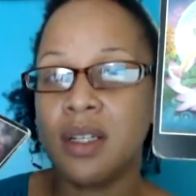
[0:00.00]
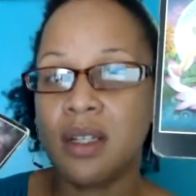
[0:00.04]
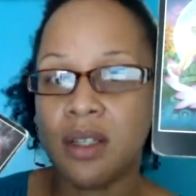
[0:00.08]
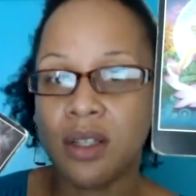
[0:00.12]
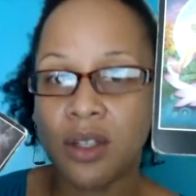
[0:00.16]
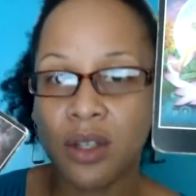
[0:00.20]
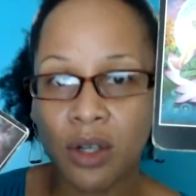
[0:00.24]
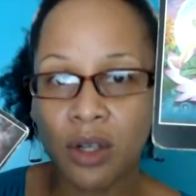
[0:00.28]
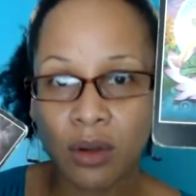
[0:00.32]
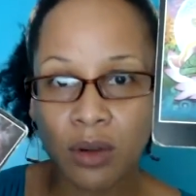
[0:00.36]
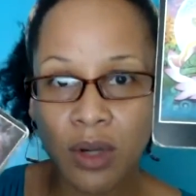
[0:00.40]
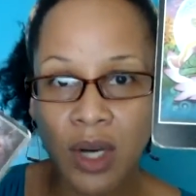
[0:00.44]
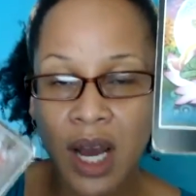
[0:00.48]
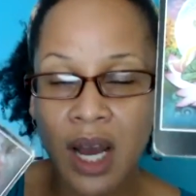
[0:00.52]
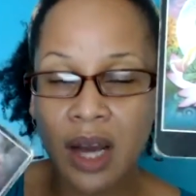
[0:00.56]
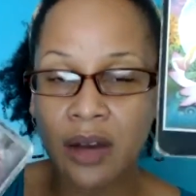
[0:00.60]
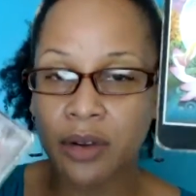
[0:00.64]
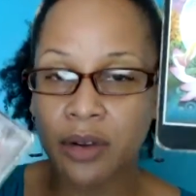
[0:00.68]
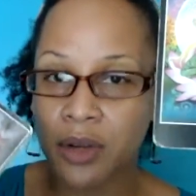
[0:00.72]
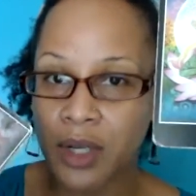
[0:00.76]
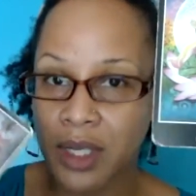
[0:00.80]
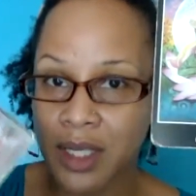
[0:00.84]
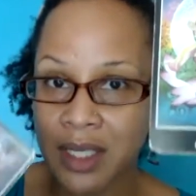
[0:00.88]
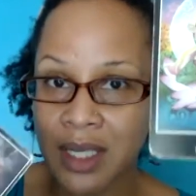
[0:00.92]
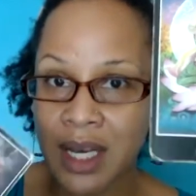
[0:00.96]
you know,
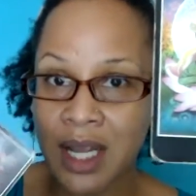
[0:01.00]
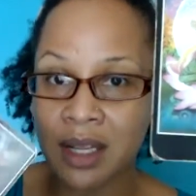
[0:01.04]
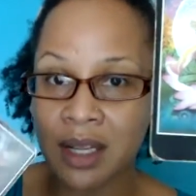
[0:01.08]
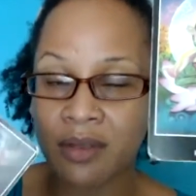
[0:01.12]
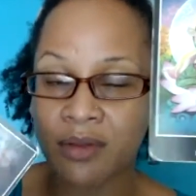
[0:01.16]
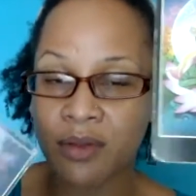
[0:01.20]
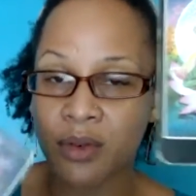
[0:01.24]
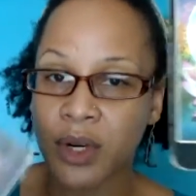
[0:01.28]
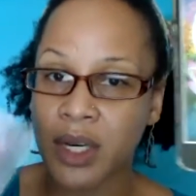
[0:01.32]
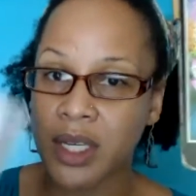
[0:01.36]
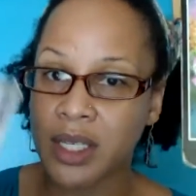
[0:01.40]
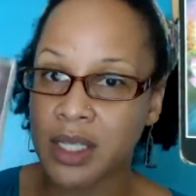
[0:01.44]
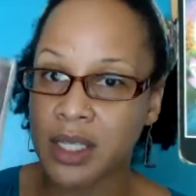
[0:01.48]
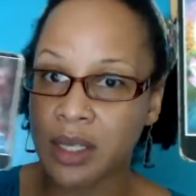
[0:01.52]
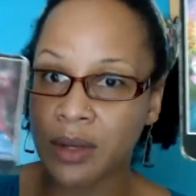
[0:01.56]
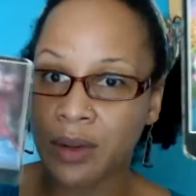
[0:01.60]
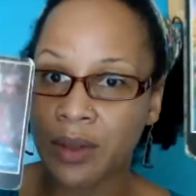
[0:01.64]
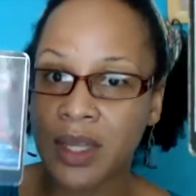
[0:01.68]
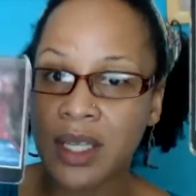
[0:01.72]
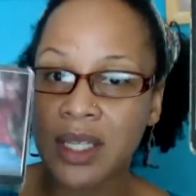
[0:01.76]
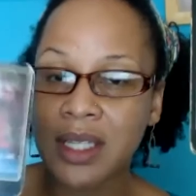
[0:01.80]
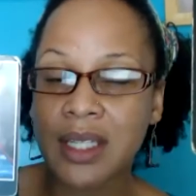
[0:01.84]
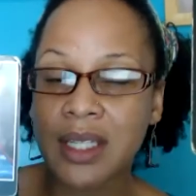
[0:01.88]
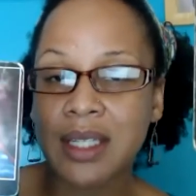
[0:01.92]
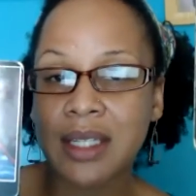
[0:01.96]
concrete solid voice. So
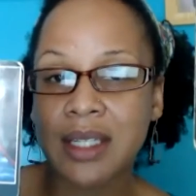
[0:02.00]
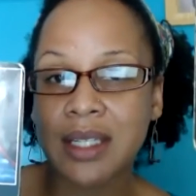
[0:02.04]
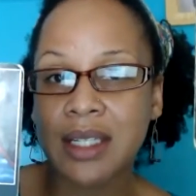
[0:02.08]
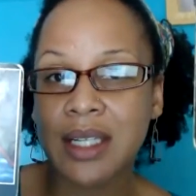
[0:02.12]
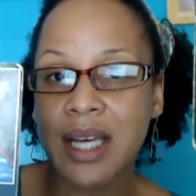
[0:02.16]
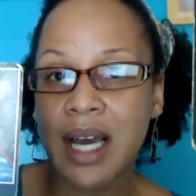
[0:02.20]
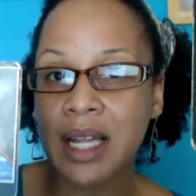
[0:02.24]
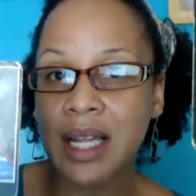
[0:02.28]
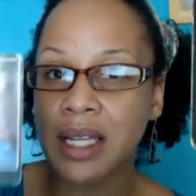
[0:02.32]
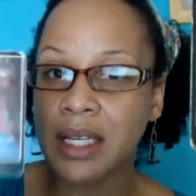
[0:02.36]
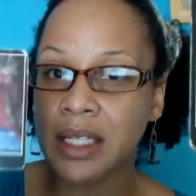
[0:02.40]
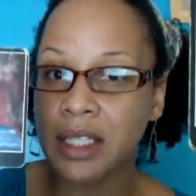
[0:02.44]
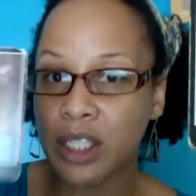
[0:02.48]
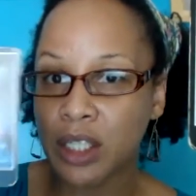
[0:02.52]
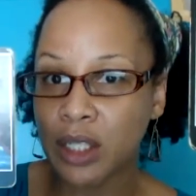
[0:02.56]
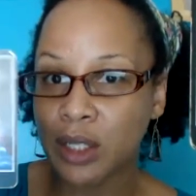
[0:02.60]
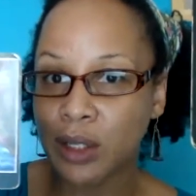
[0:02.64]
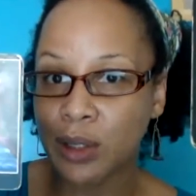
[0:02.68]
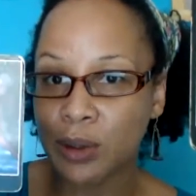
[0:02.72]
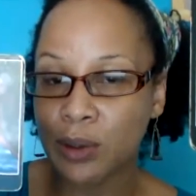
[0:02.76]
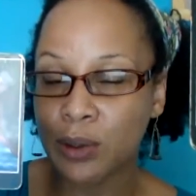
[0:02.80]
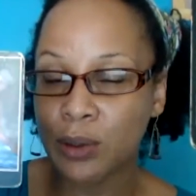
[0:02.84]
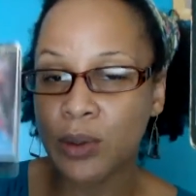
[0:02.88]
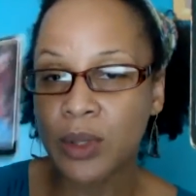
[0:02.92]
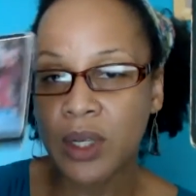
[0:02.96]
this is telling
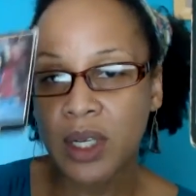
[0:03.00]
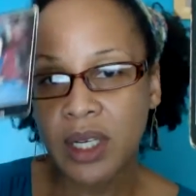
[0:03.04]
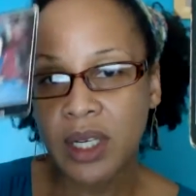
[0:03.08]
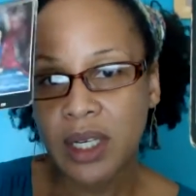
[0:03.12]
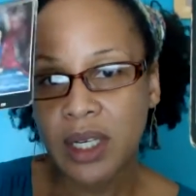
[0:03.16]
you,